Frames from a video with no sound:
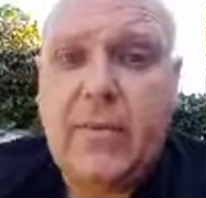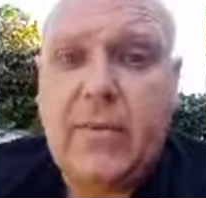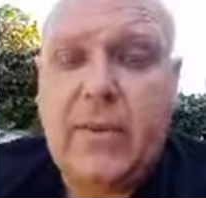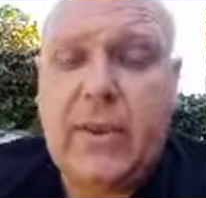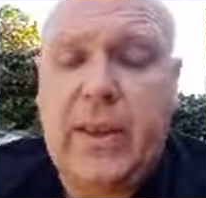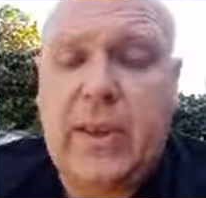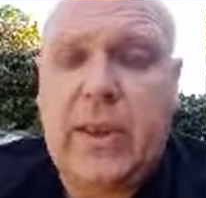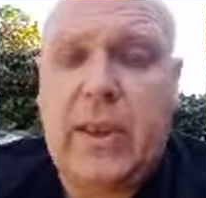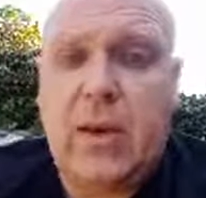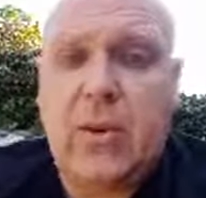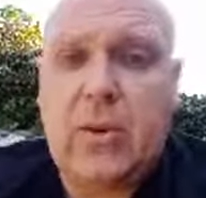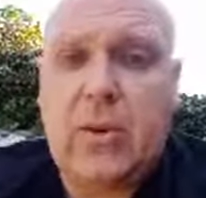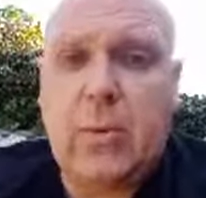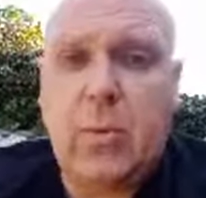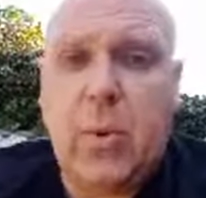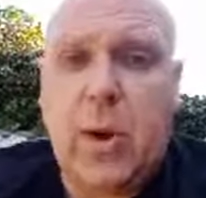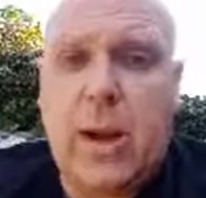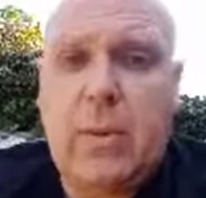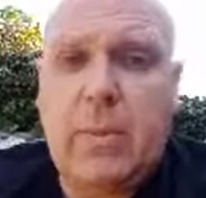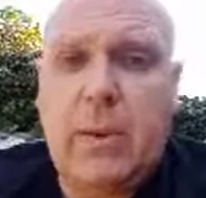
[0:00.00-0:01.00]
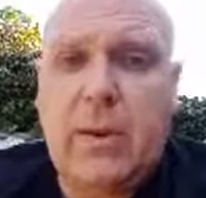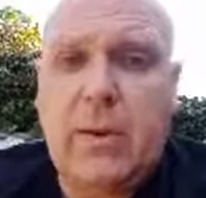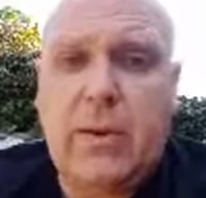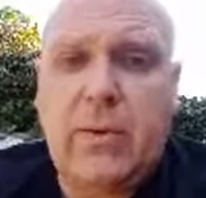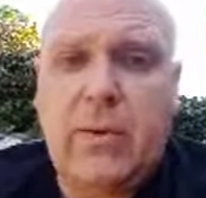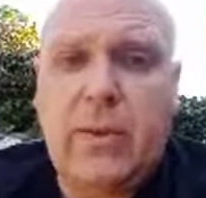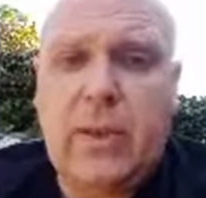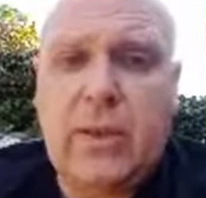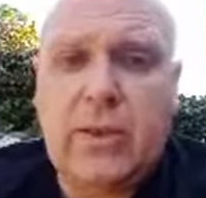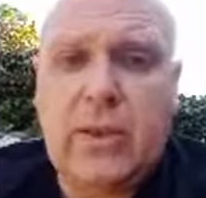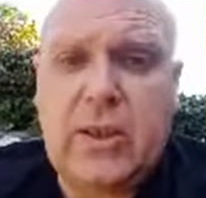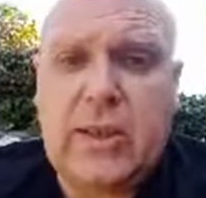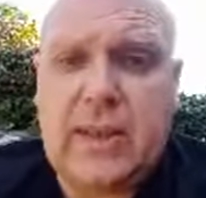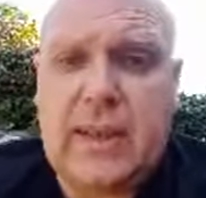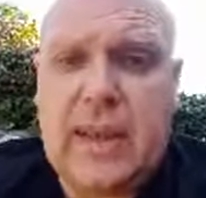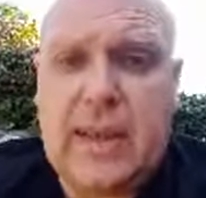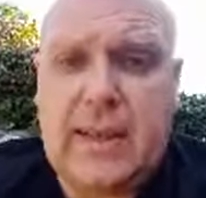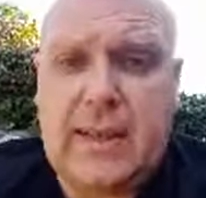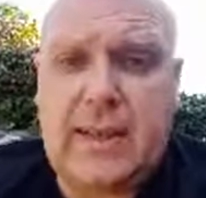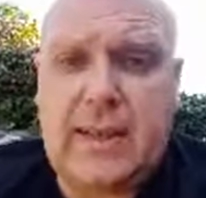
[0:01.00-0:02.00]
that goes way beyond just
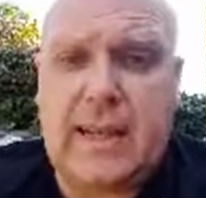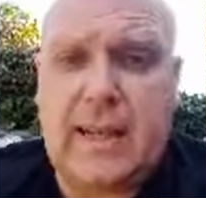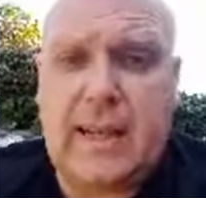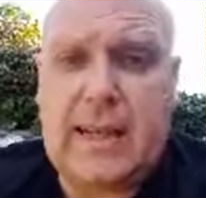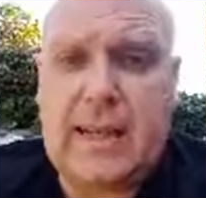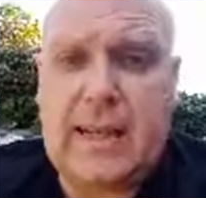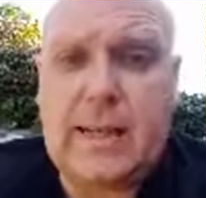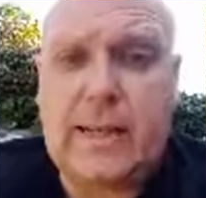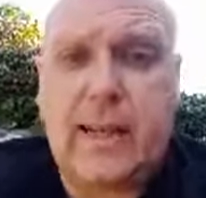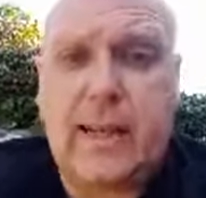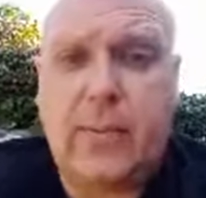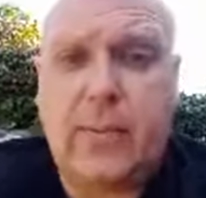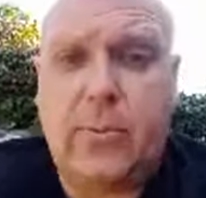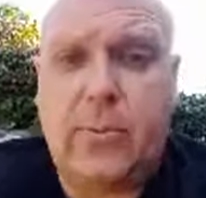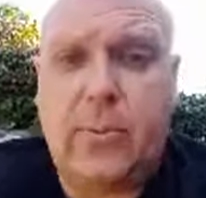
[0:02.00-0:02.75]
our sin itself, but